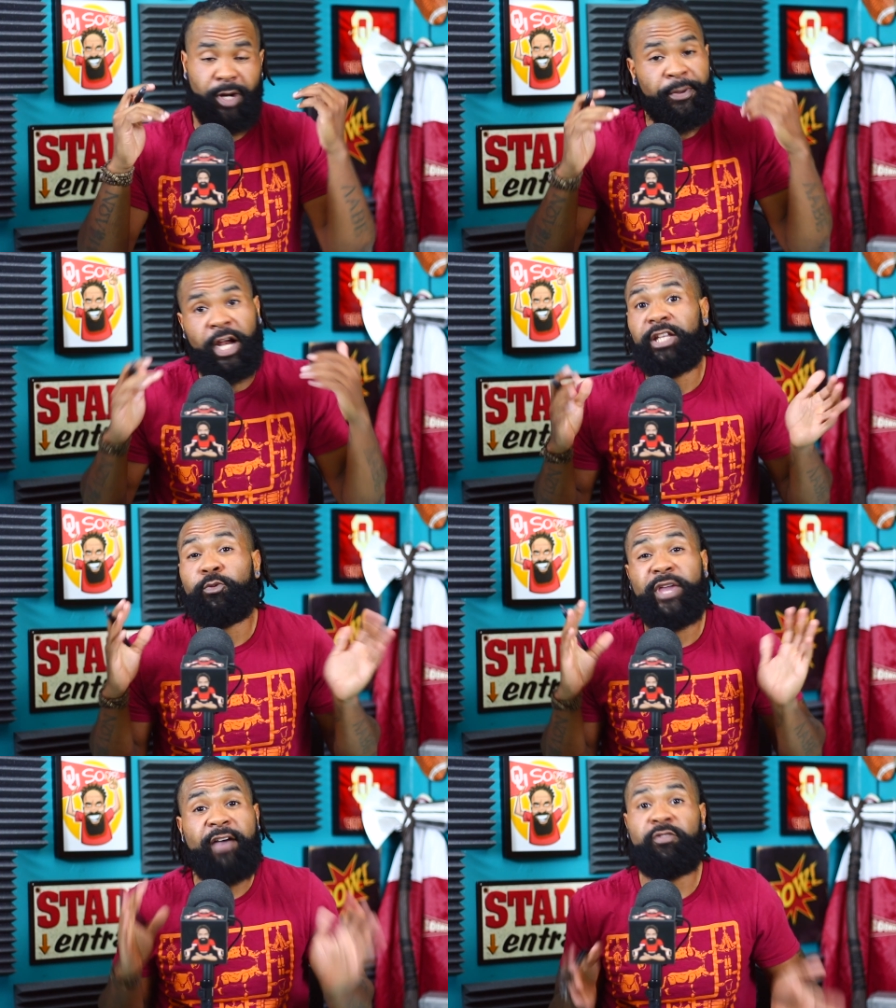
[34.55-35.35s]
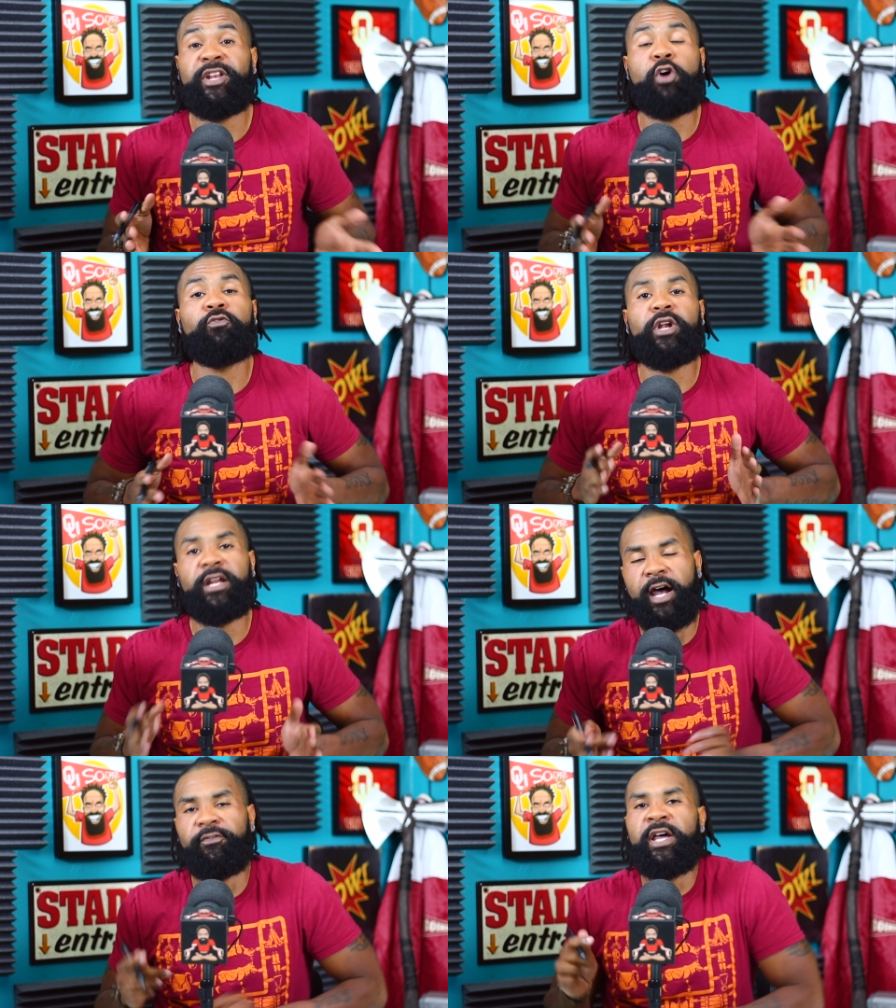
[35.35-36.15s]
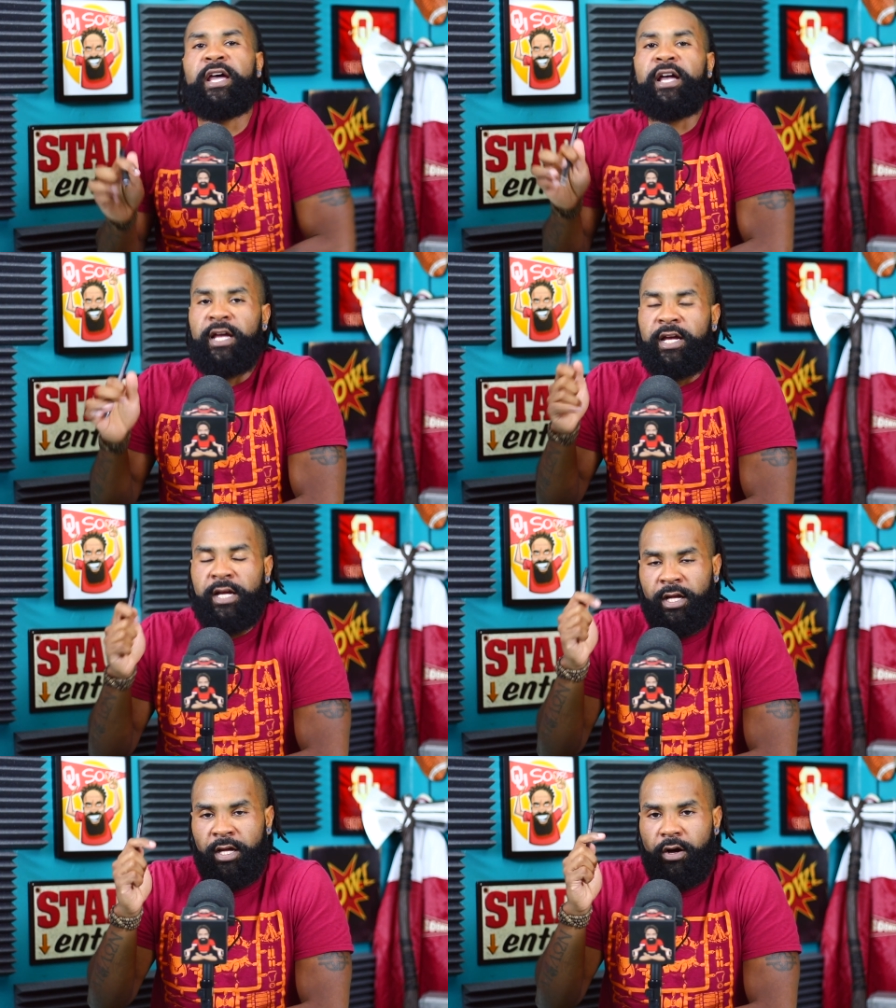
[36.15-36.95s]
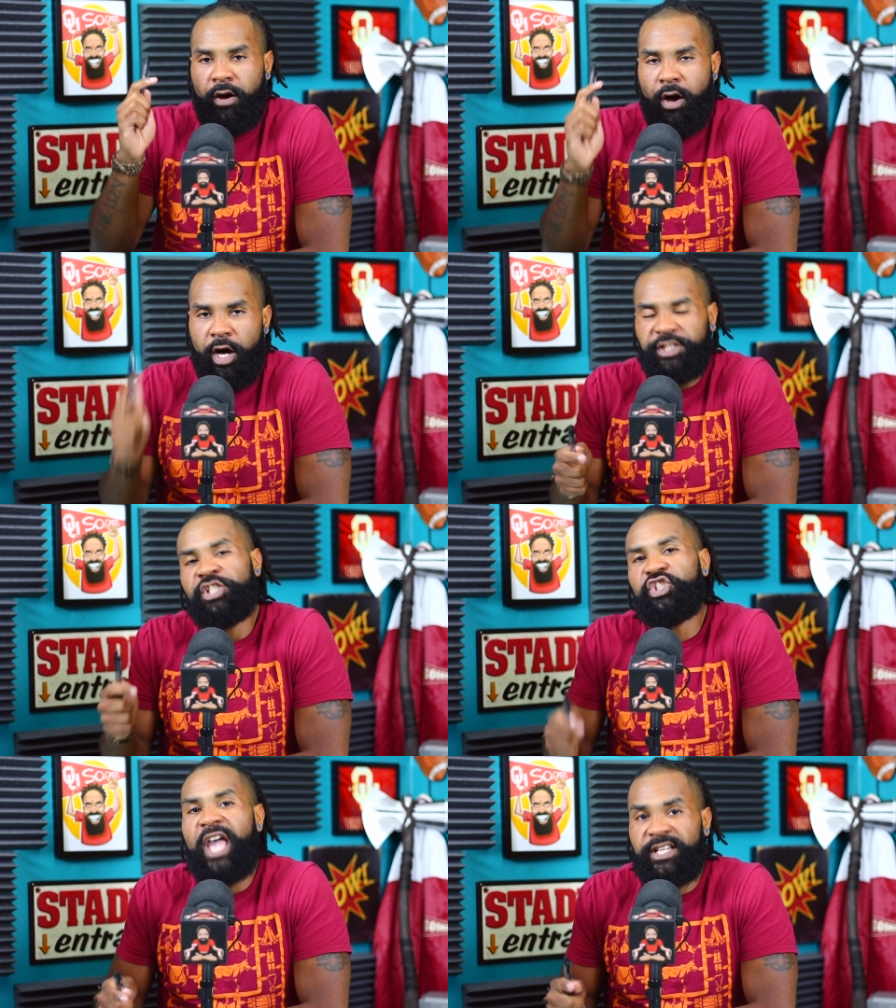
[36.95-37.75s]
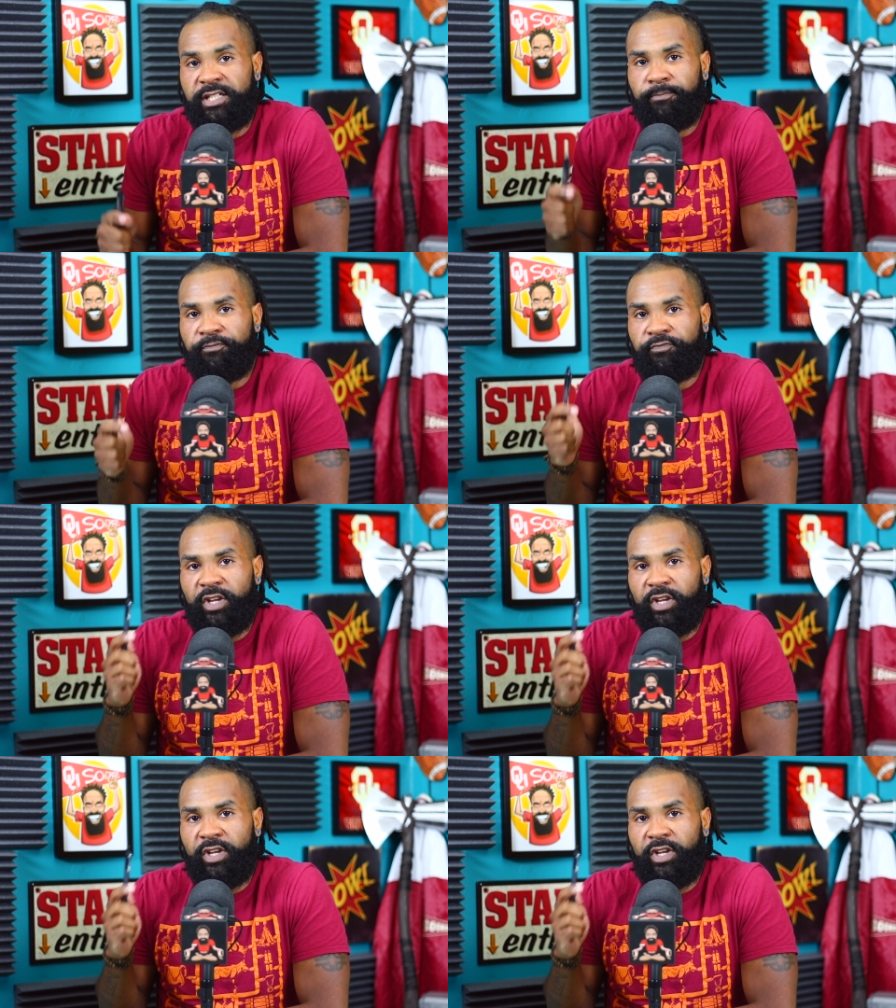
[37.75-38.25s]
but apparently we haven't been over it enough. Austin Jackson